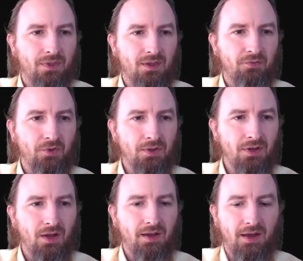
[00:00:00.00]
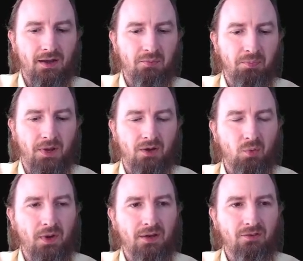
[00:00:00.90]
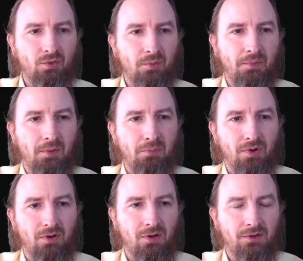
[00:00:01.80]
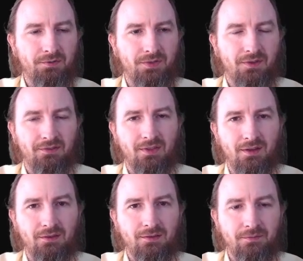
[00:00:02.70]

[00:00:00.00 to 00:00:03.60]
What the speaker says: If only I had a better way to remember all of these things.